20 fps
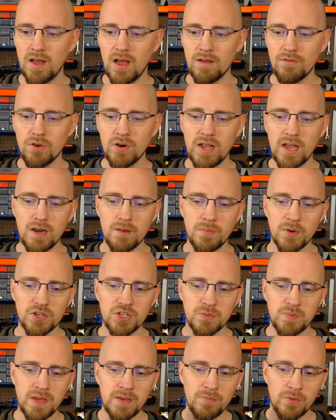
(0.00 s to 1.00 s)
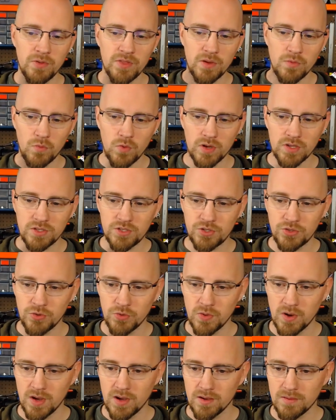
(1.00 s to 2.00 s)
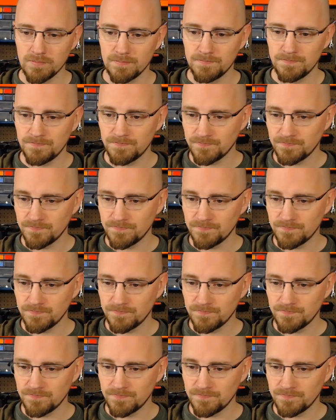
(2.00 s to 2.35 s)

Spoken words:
I've already had a bunch of people that want to